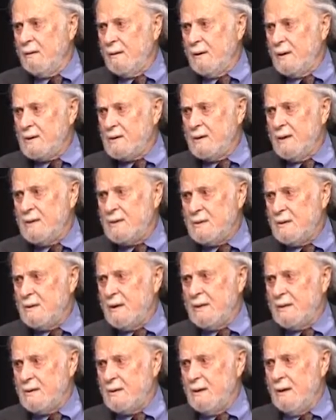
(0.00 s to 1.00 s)
It's, it's,
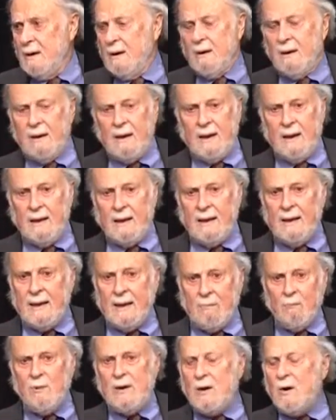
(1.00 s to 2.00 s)
it,
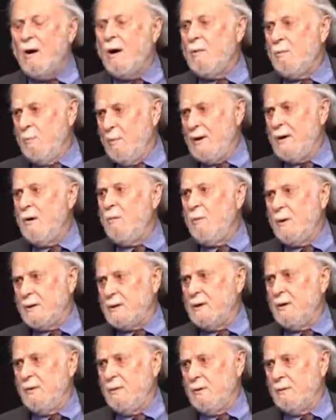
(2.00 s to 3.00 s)
it, we, know, we know what
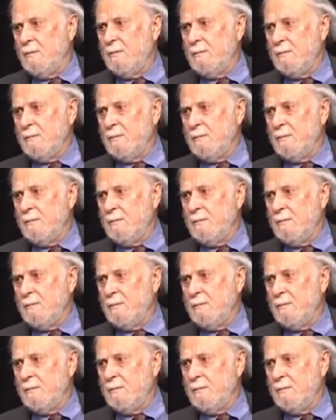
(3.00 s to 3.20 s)
to do.